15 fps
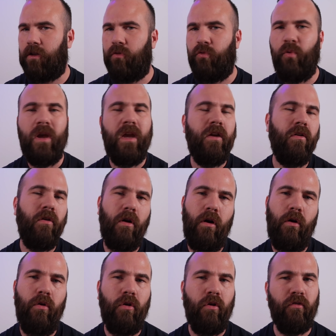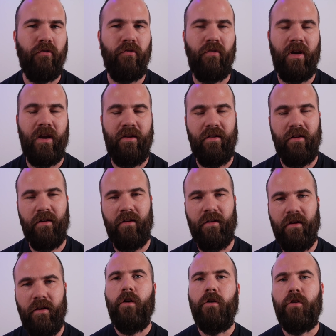tweak your own configuration.
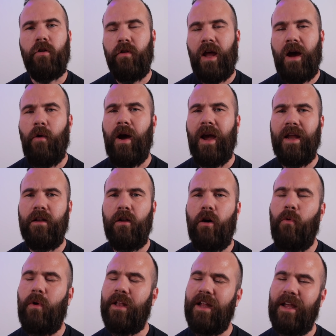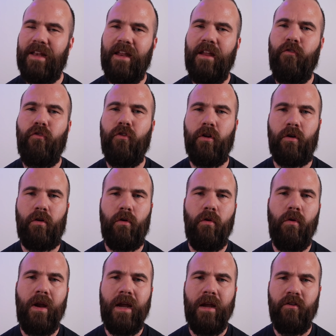So now I know what I need for the
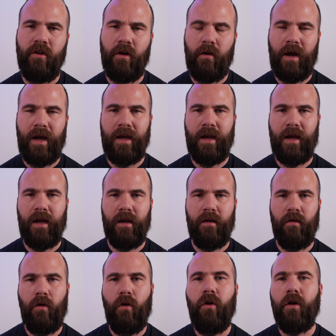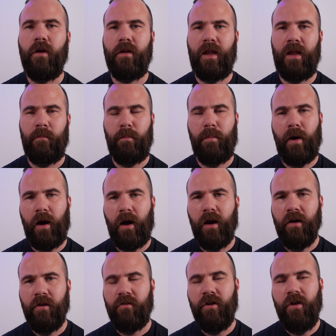cooling, so I can order that
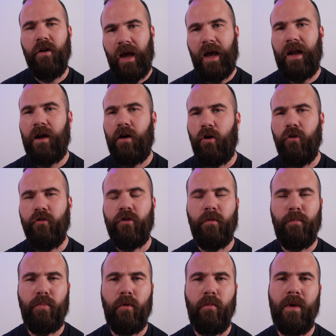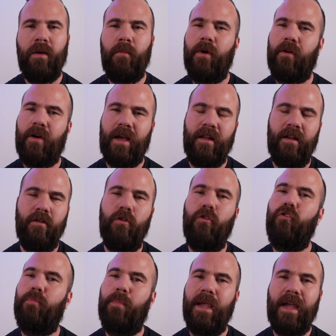parts. And I also probably will get a
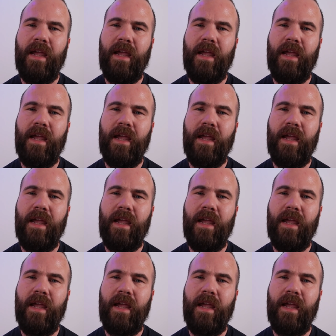USB